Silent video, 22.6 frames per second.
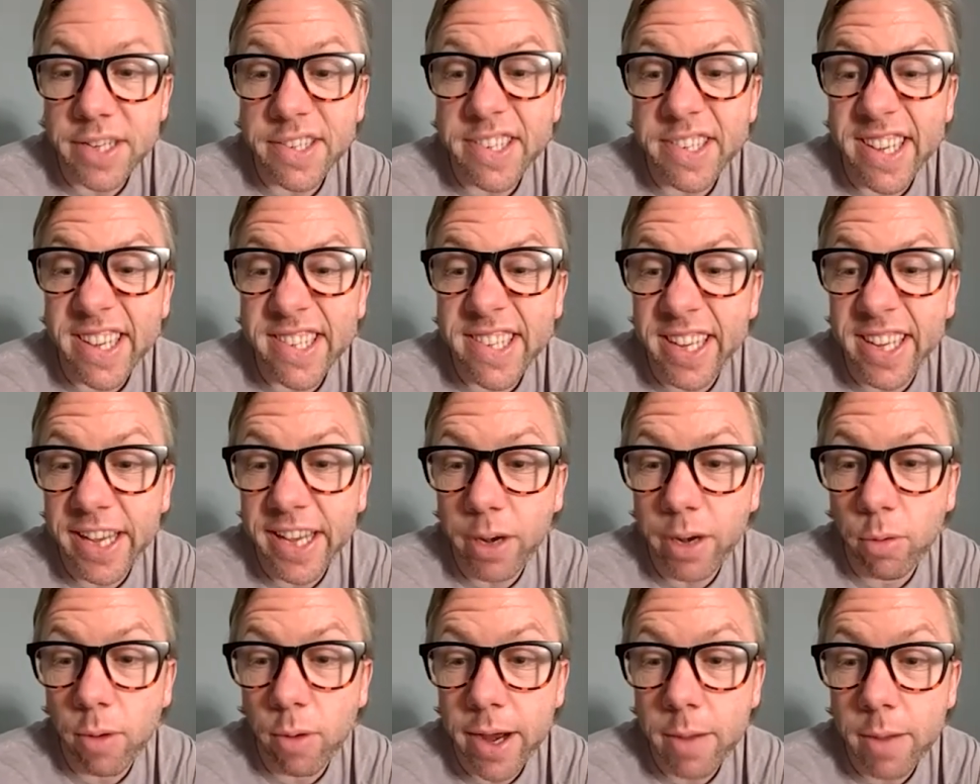the 16
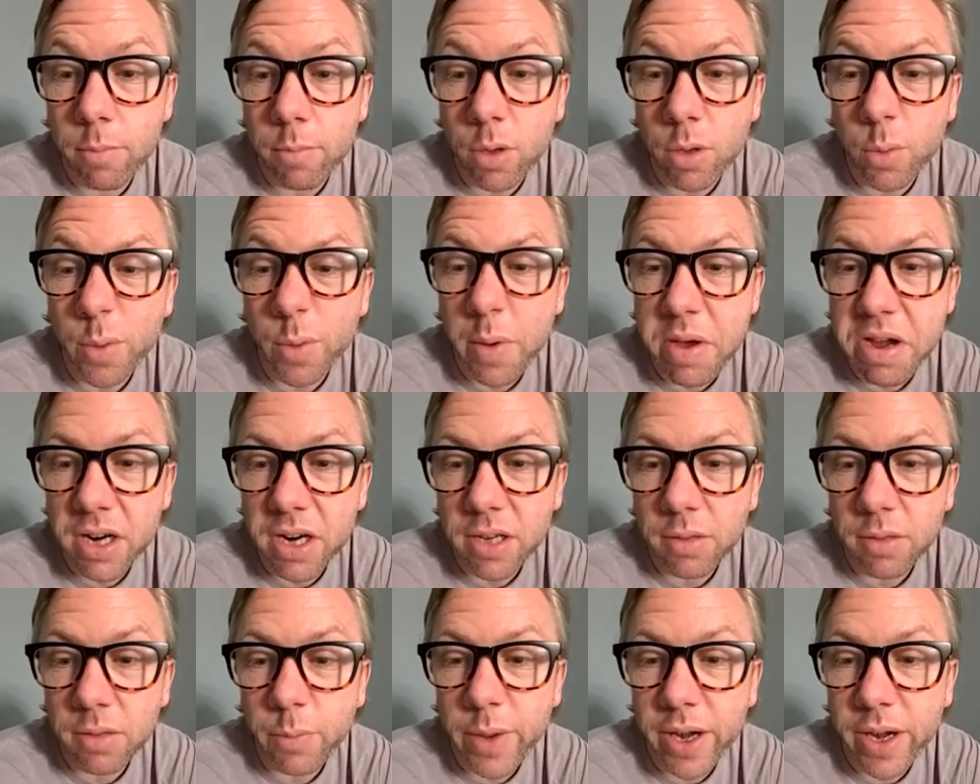gig RAM one, we waited
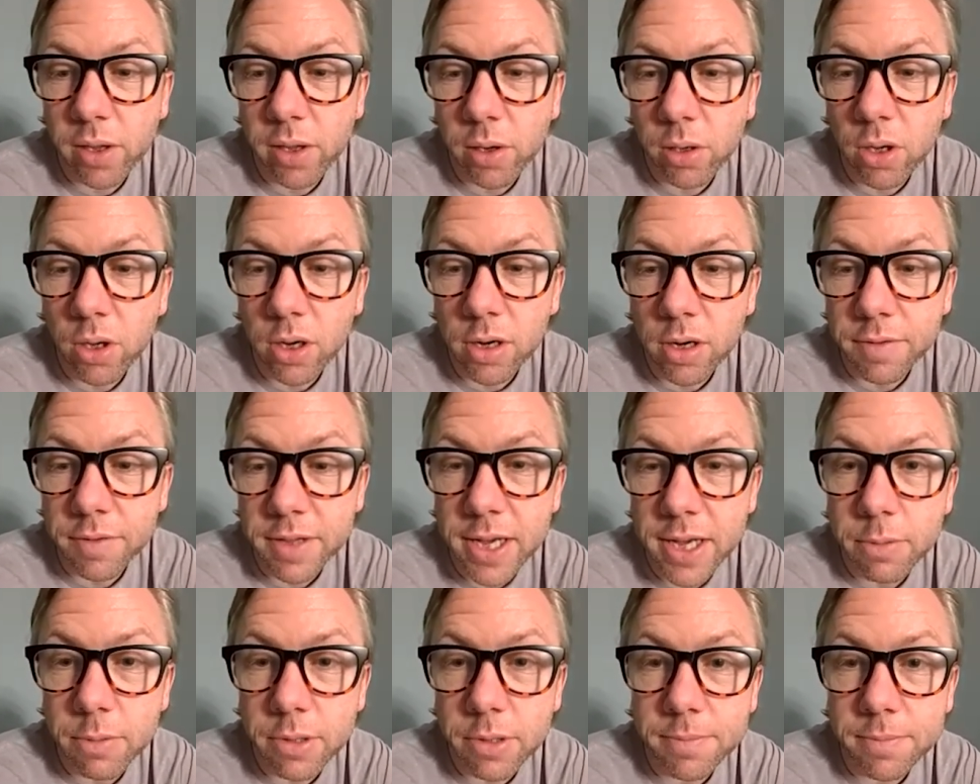a little longer for
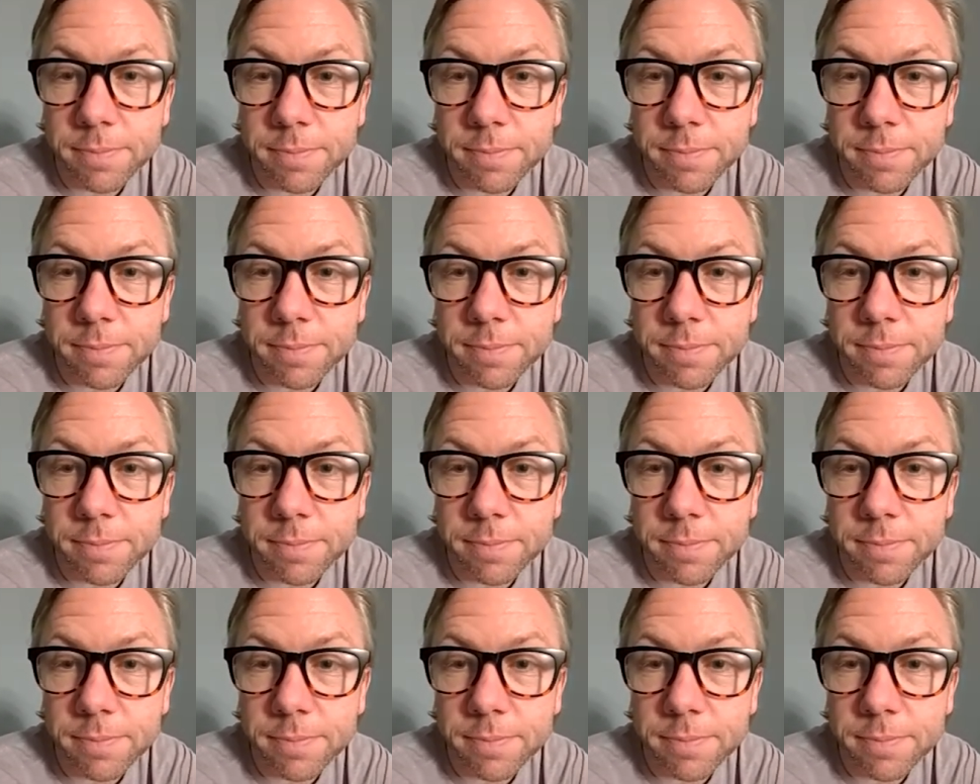that one.